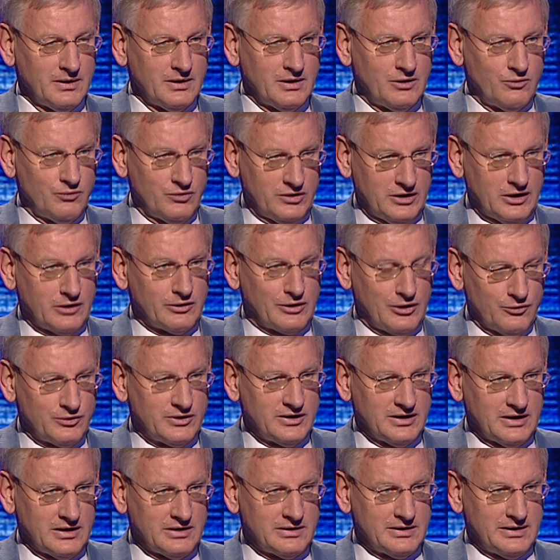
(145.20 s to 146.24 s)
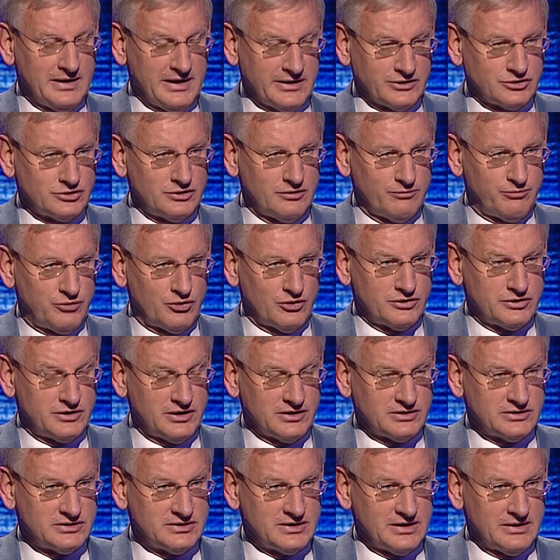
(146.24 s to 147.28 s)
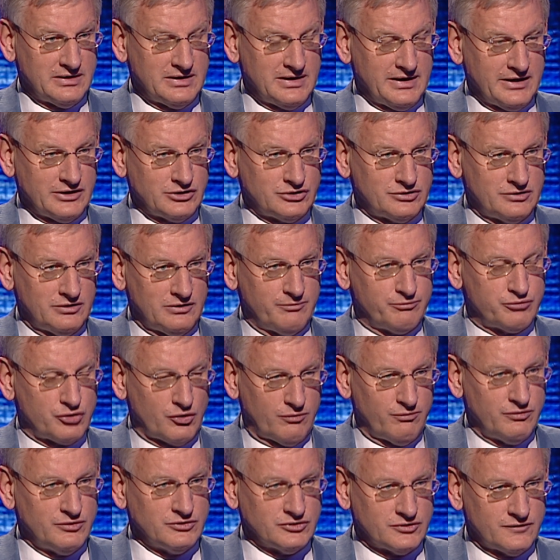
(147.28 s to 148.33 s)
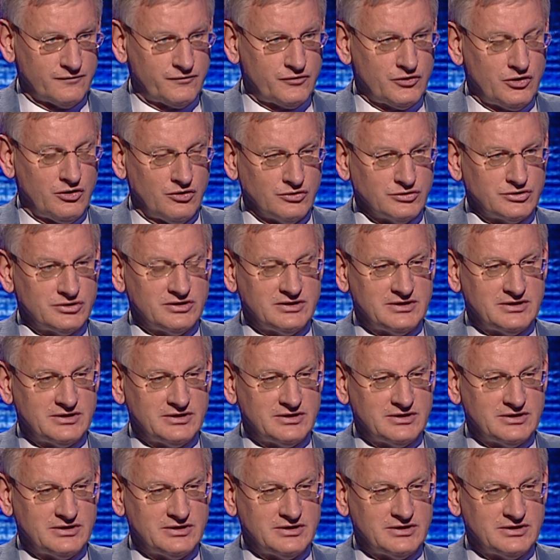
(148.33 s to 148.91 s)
without looking at the national politics and the national problems of France,